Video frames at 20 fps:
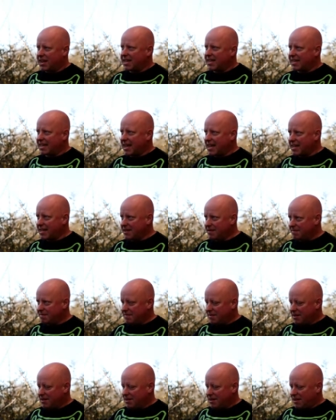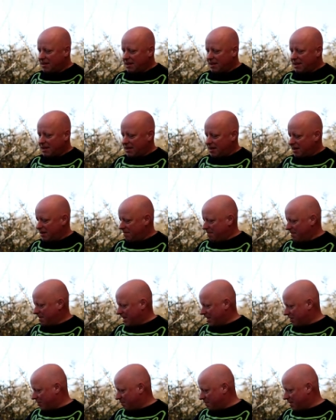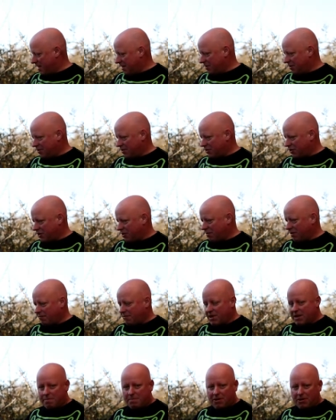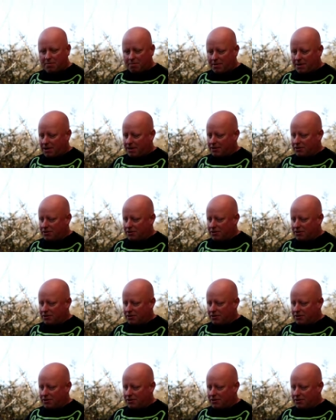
AK. Yeah. Um, it's been totally rebuilt by